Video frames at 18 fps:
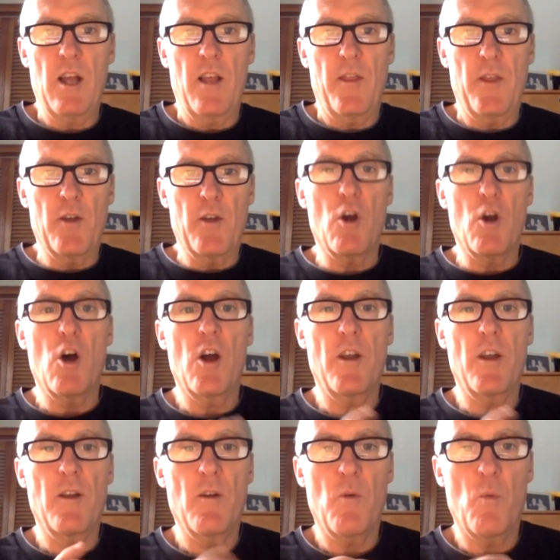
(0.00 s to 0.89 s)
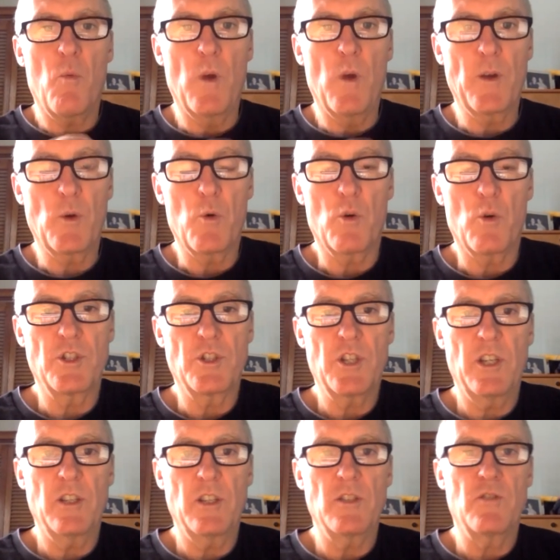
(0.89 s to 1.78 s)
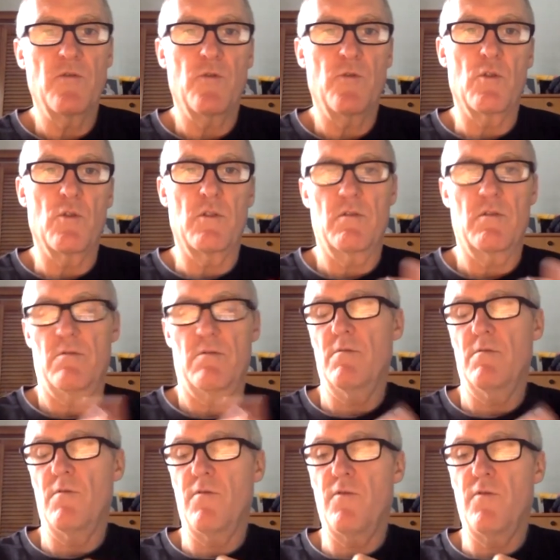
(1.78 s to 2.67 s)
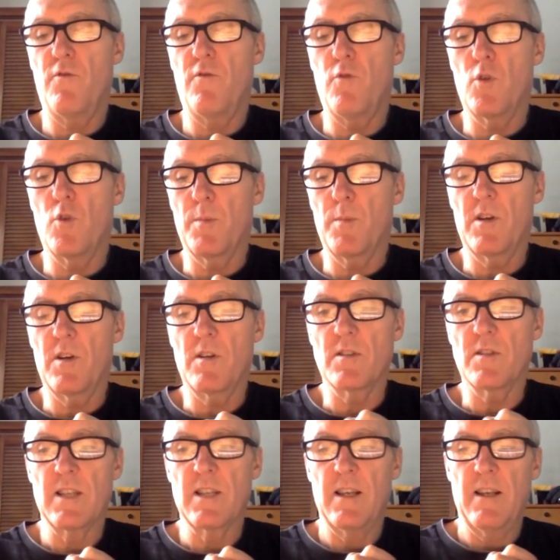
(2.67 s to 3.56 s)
they're on 1 chord change for 4 bars.